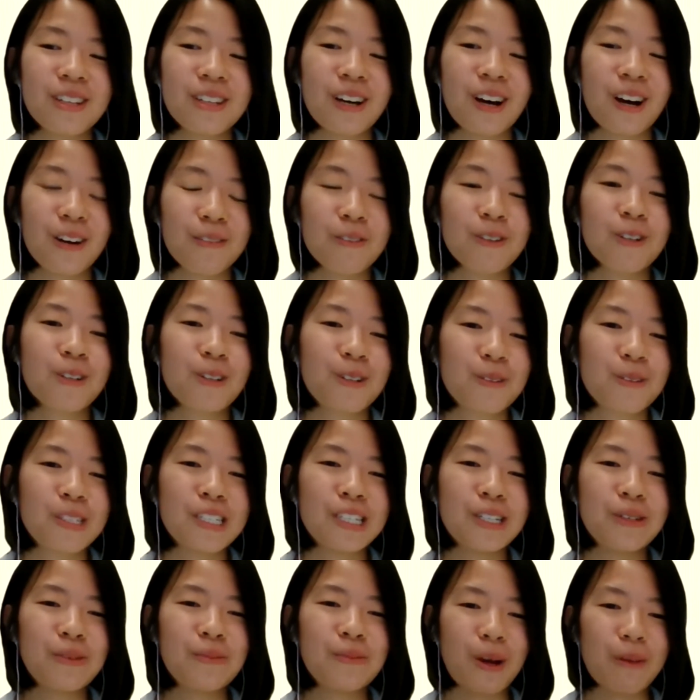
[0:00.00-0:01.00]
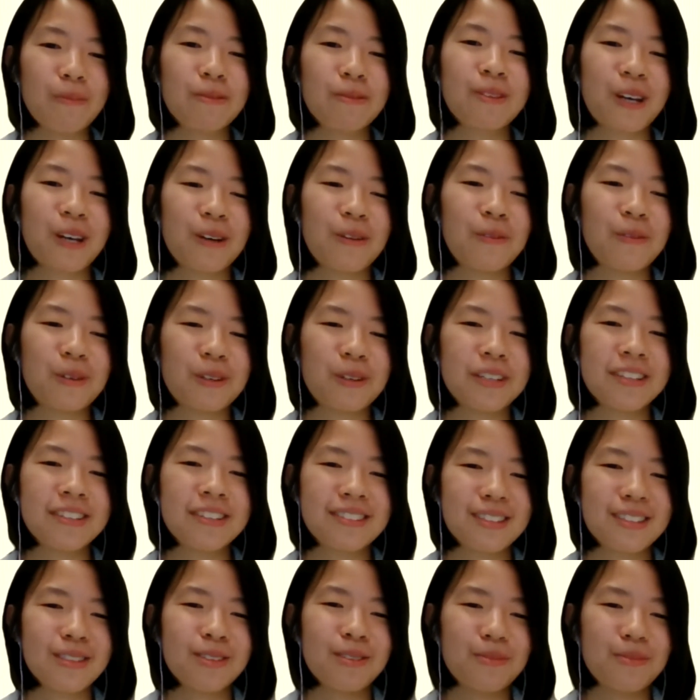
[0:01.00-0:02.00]
Havan Clothing website was
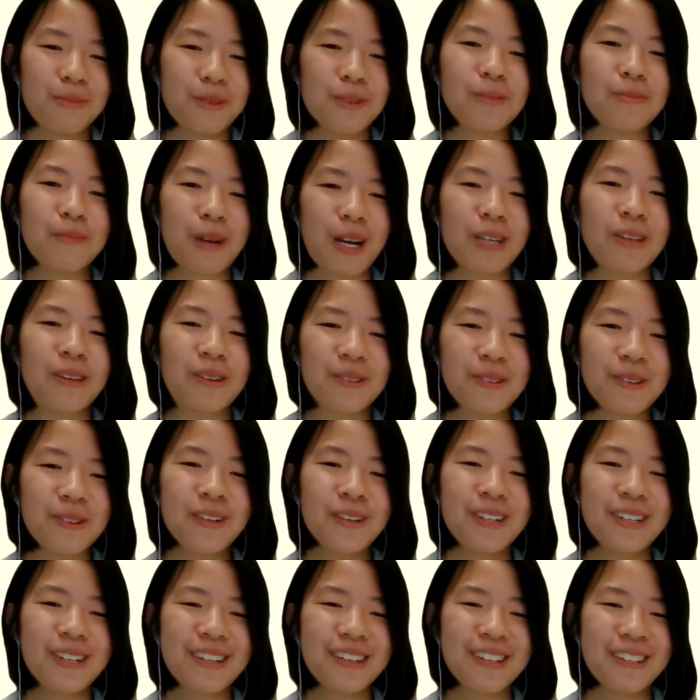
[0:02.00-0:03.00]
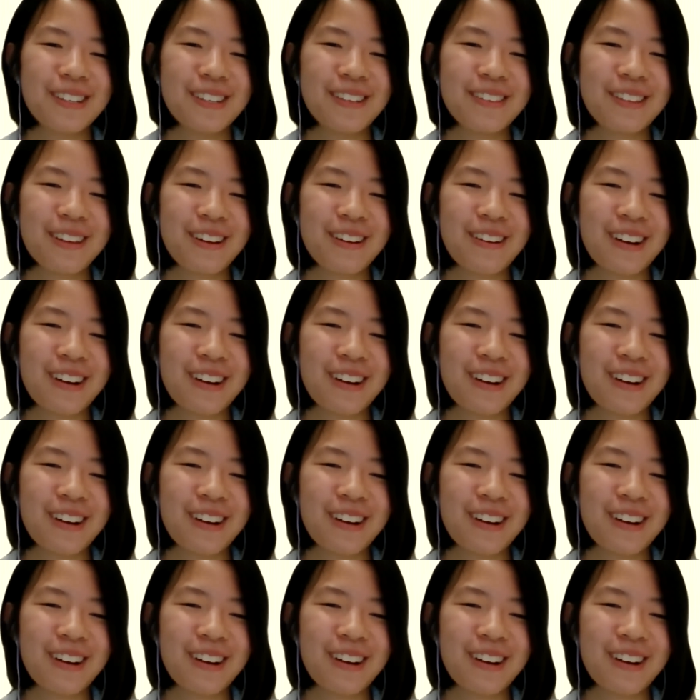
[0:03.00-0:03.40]
built by you, is that